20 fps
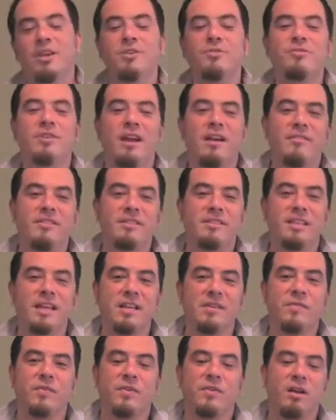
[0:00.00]
Travis.
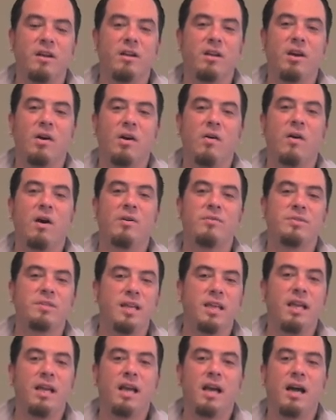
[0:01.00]
Thanks for
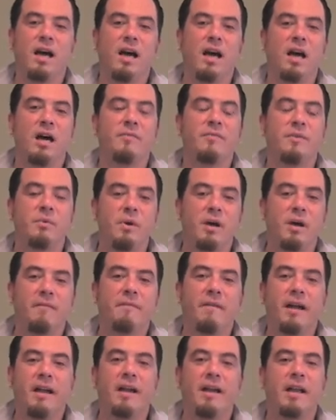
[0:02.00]
co-hosting. If you want
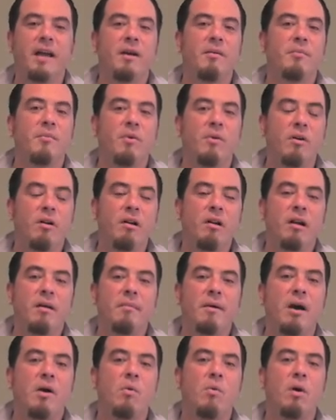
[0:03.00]
to find out more
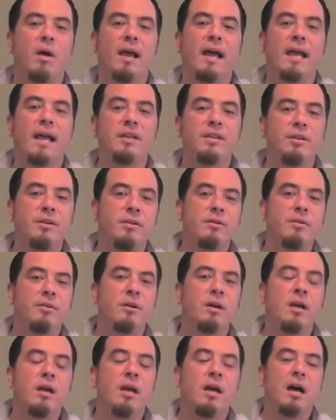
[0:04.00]
about what I do,
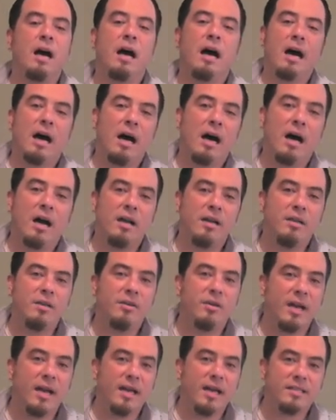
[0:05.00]

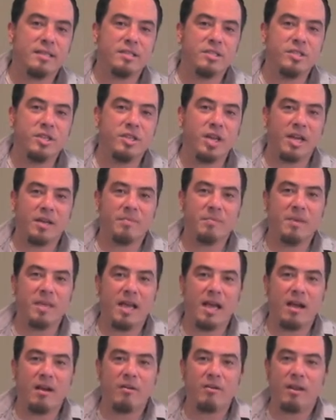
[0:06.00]
you guys can check me
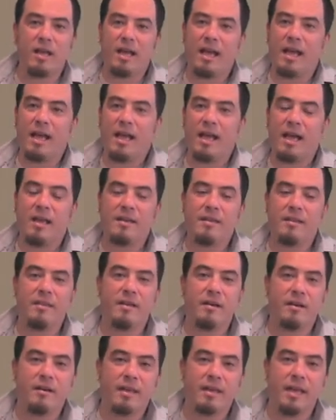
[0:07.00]
out at
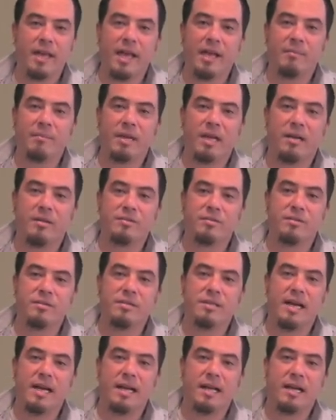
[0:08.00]

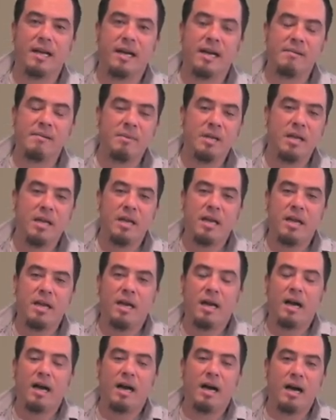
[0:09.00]
thecampcounselor.com.
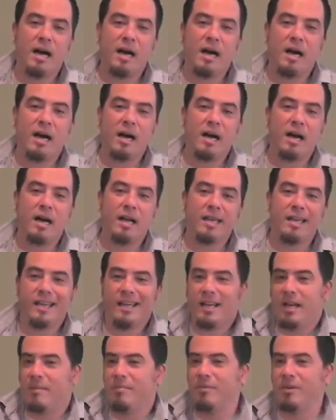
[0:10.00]

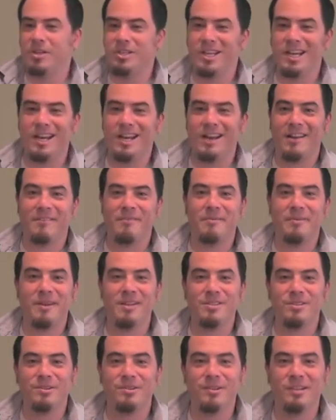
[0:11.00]
Again, I appreciate
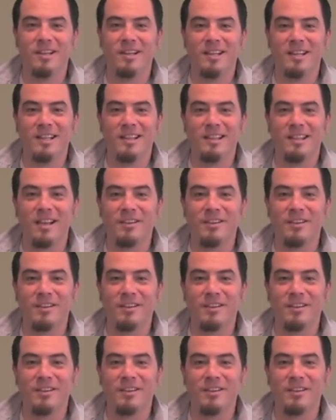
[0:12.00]
everybody tuning in.